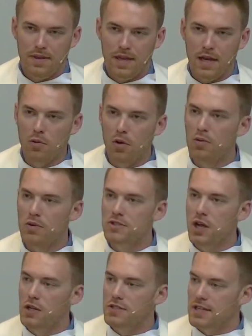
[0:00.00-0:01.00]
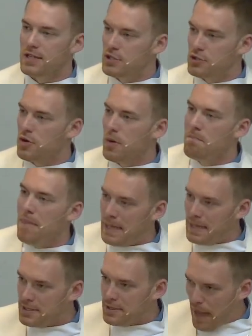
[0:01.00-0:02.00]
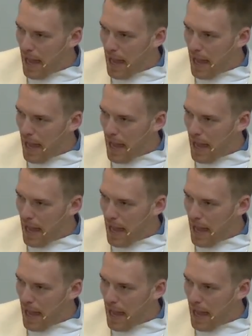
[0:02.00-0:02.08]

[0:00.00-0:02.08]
and it will result in a tremendous